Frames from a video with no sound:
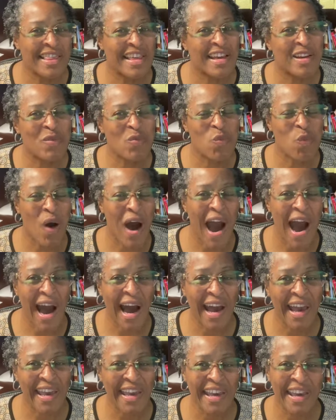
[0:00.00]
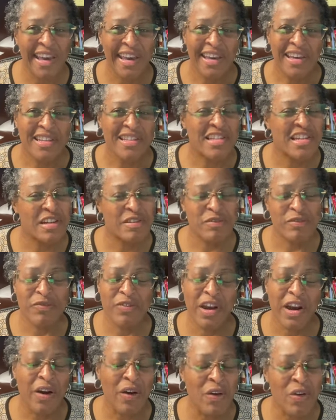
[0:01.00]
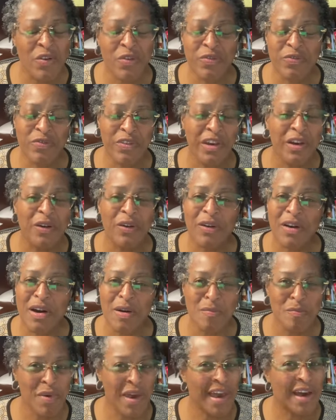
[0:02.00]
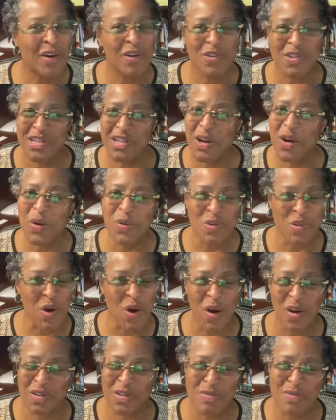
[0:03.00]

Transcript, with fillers: then why did Pharaoh feel compelled to go talk